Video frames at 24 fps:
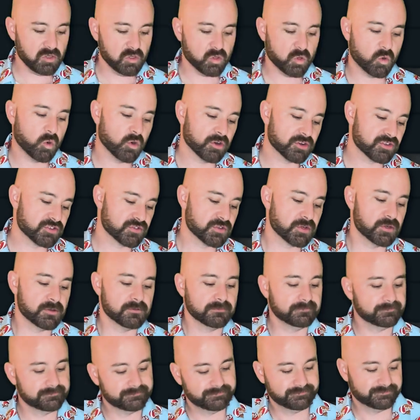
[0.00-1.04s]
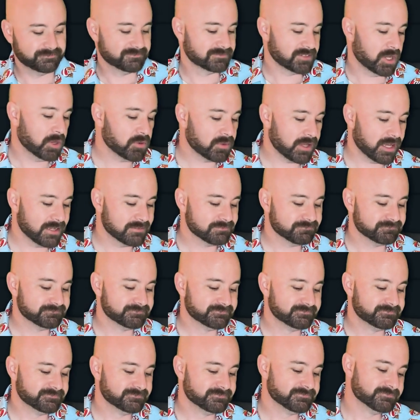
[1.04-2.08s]
Corkscrew. Okay.
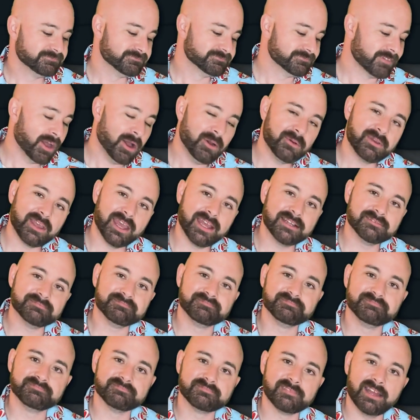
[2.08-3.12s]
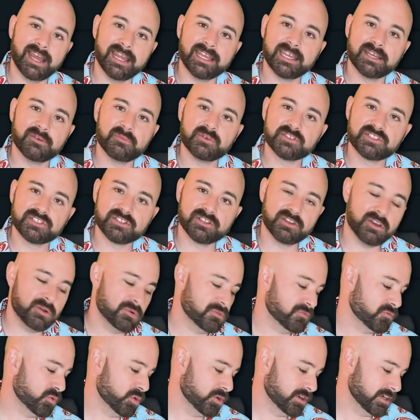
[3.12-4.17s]
I get what you're going
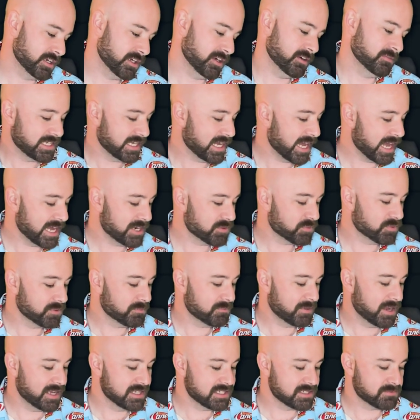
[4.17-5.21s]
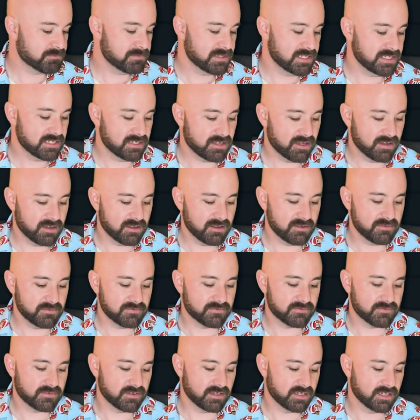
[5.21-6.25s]
for here. Kind of reminds me
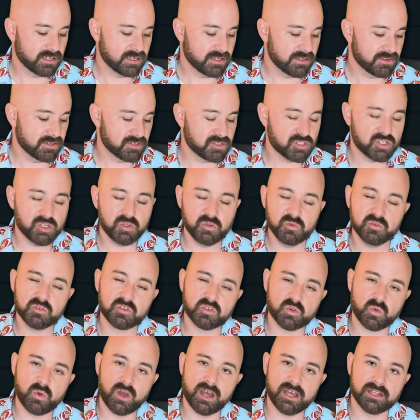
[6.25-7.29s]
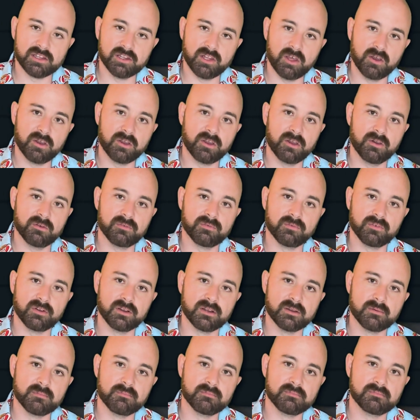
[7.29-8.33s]
of the Toon Squad logo
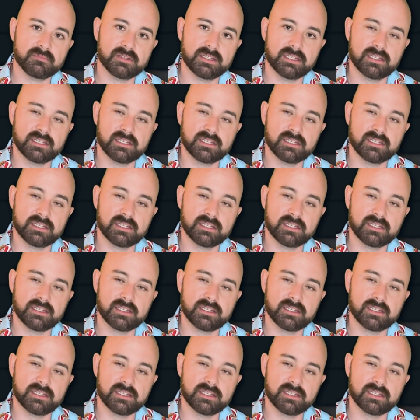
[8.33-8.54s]
from